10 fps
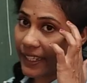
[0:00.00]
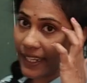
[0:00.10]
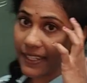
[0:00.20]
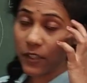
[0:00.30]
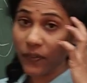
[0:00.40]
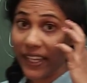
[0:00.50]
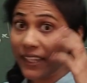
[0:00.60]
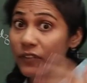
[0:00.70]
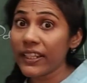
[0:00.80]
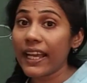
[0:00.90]
case
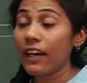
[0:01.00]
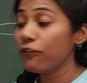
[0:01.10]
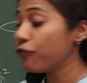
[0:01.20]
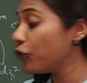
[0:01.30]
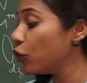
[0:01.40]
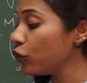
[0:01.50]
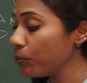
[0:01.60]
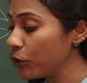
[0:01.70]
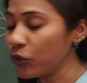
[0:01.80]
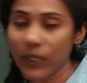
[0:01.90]
where we have 4
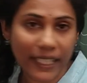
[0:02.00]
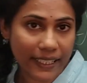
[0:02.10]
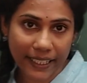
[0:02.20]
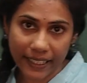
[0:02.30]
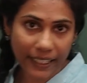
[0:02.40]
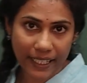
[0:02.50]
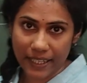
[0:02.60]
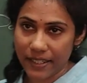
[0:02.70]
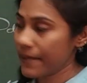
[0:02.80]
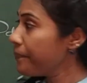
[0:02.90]
monodentate
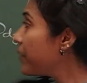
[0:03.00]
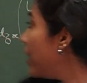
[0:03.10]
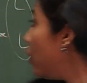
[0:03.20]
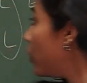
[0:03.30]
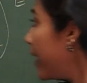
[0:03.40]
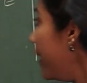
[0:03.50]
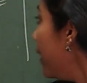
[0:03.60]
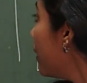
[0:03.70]
ligands. Okay,